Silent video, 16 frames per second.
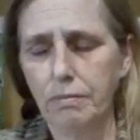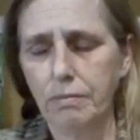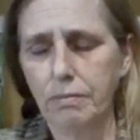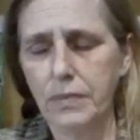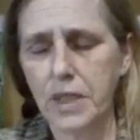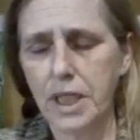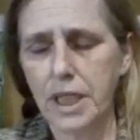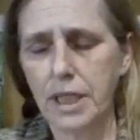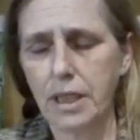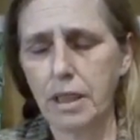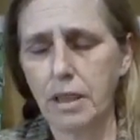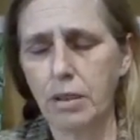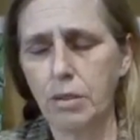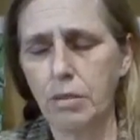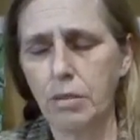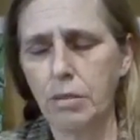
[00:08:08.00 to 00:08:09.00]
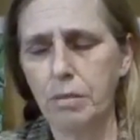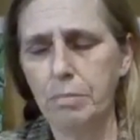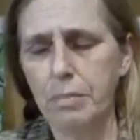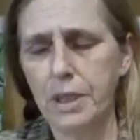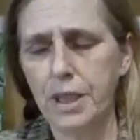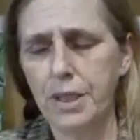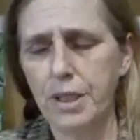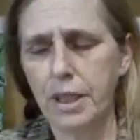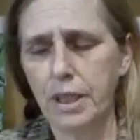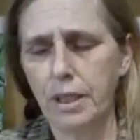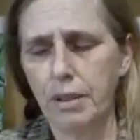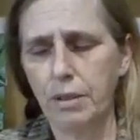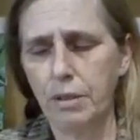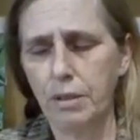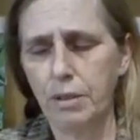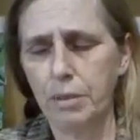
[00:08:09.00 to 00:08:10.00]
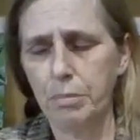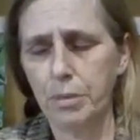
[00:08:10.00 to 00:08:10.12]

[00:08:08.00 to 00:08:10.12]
Still, be still and